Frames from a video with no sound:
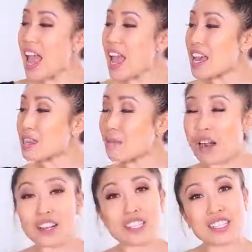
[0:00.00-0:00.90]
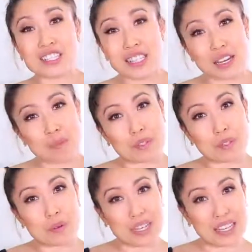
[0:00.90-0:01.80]
and the margins that are
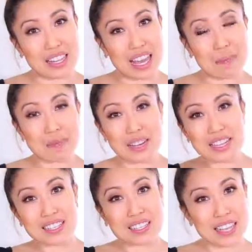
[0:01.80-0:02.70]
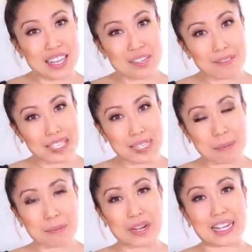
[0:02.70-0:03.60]
between that price and the
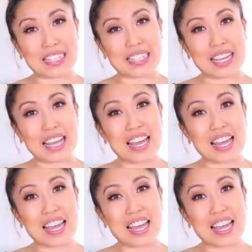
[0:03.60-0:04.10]
retail price.